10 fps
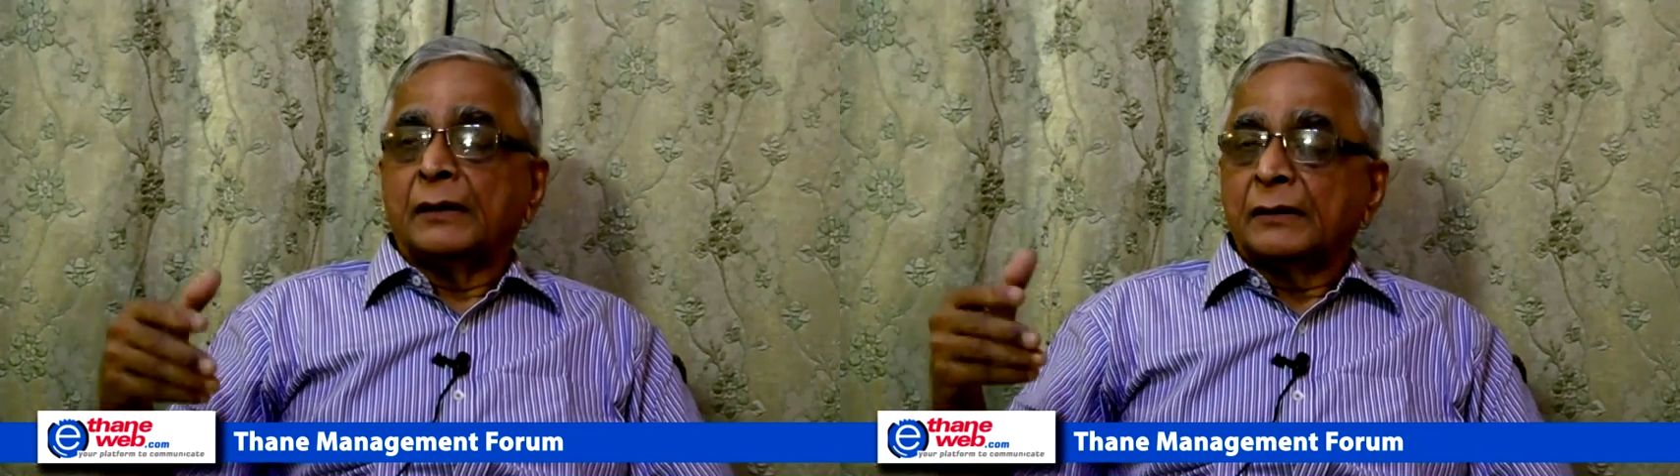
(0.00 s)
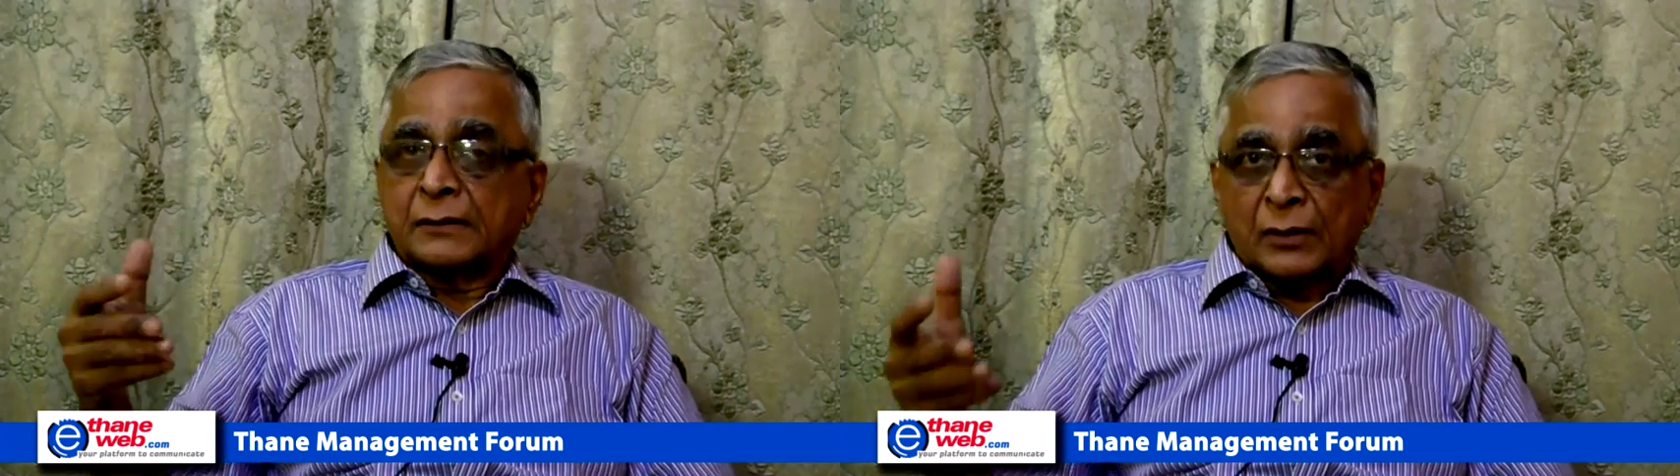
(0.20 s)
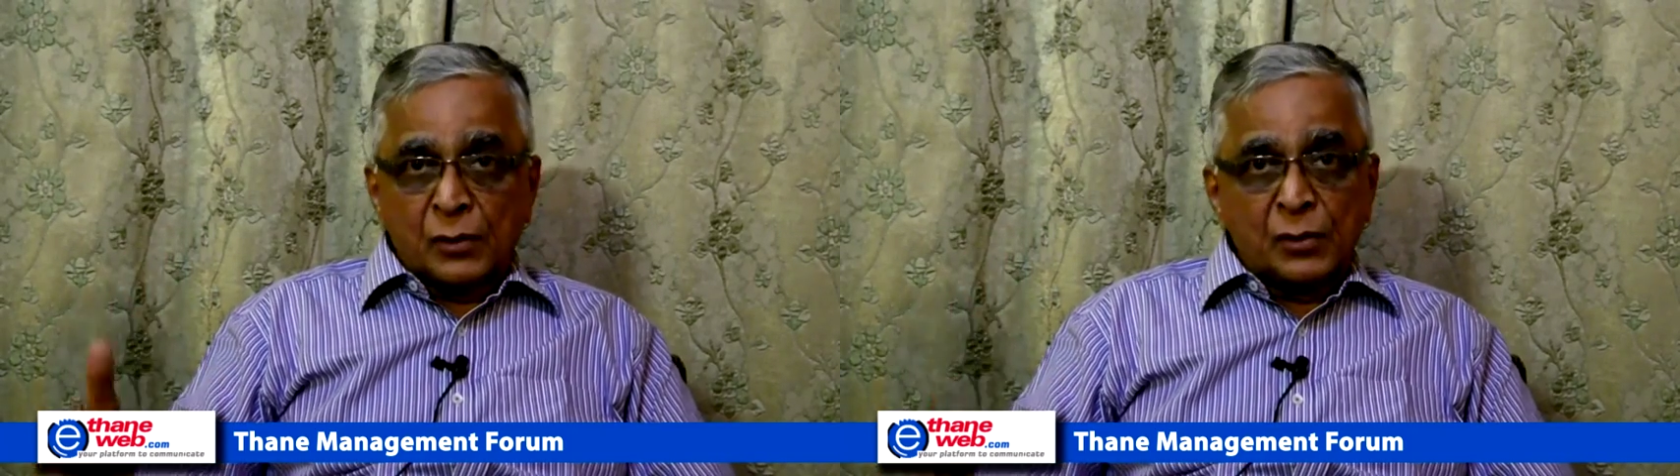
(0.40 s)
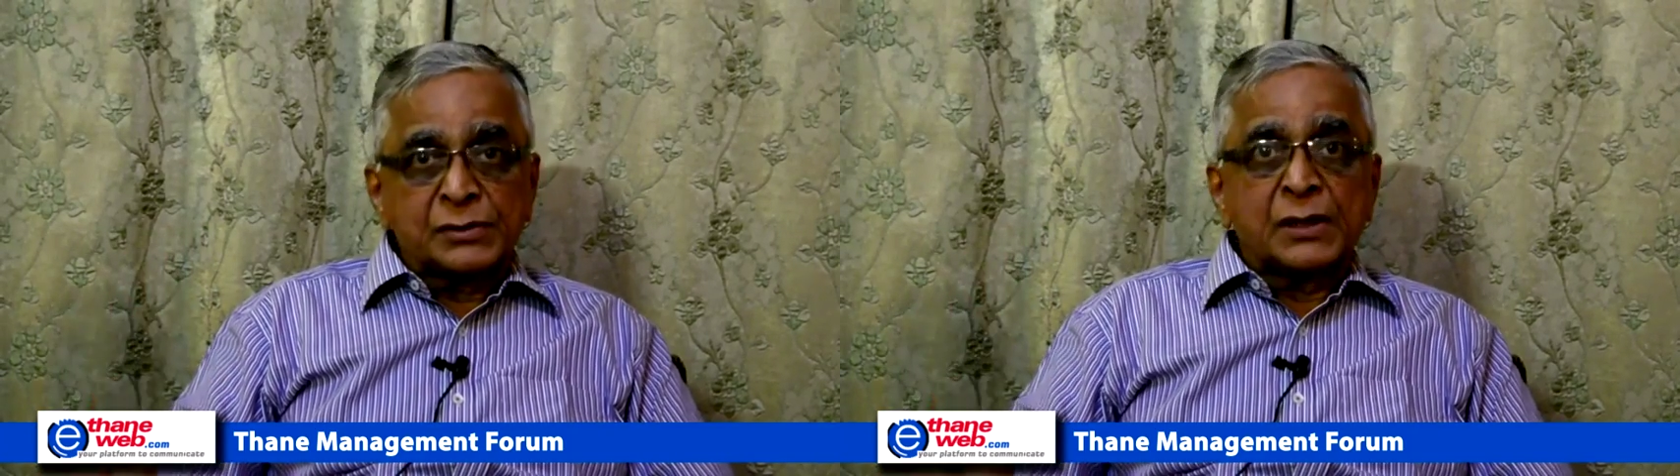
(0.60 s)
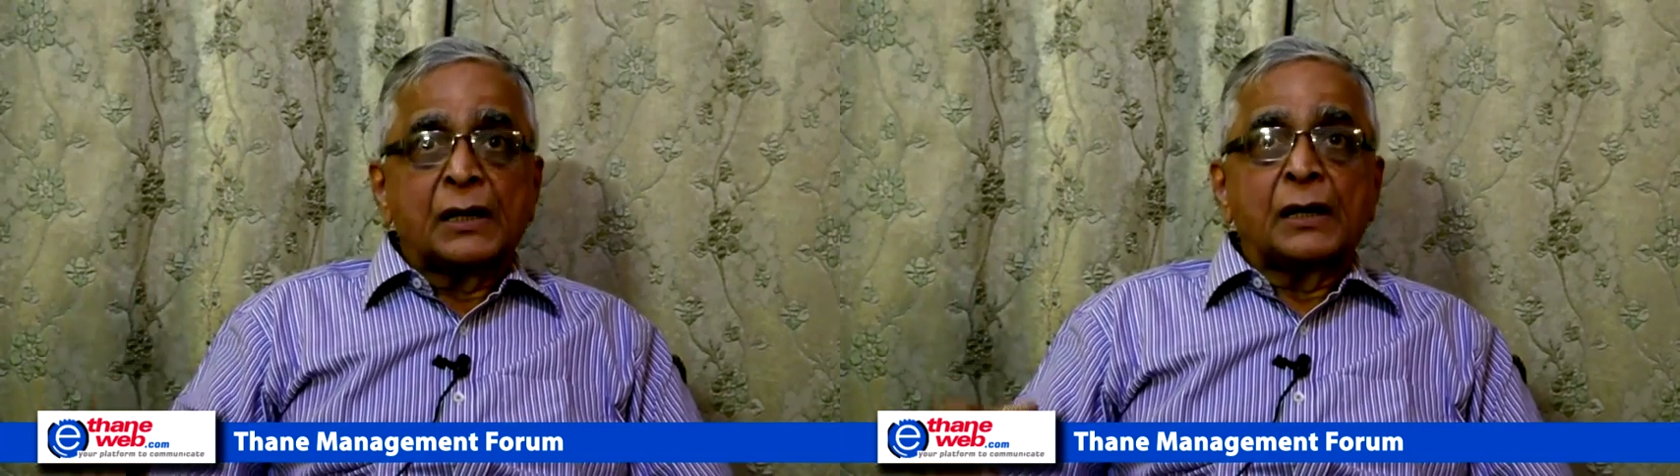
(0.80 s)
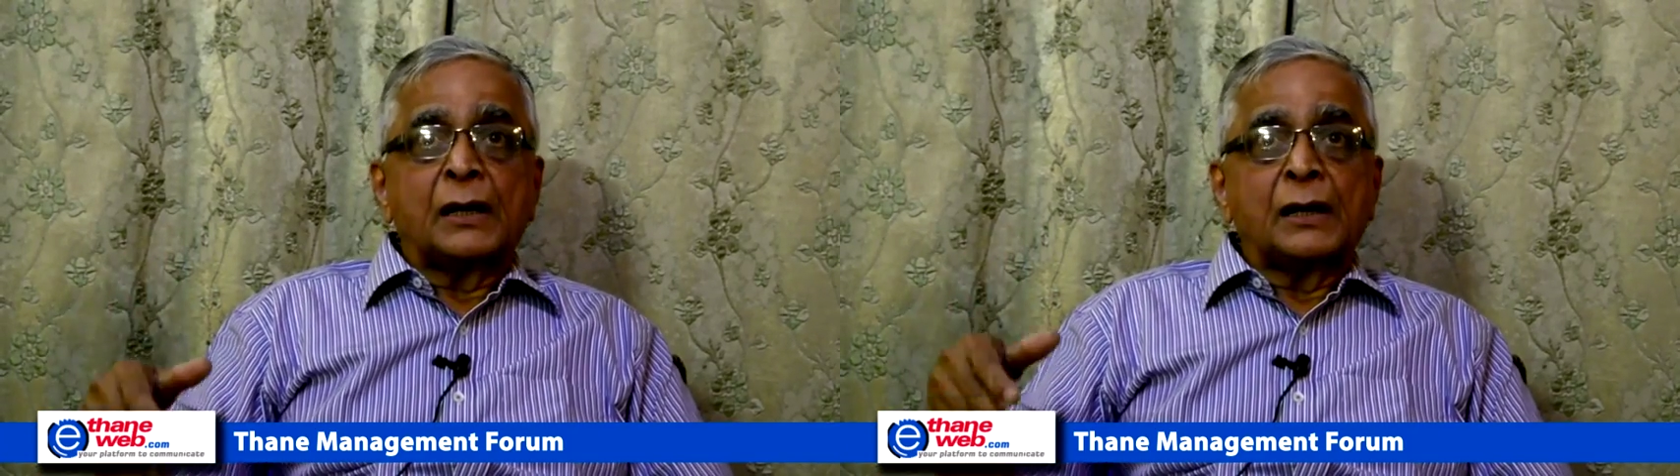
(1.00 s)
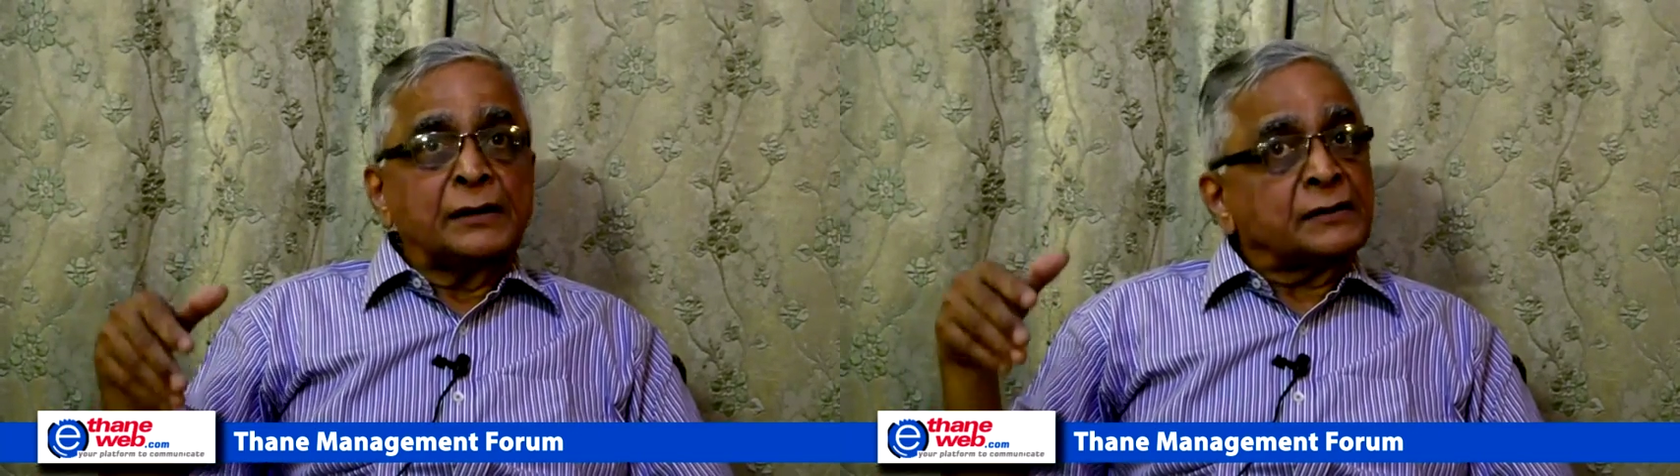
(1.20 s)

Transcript: in Taroja,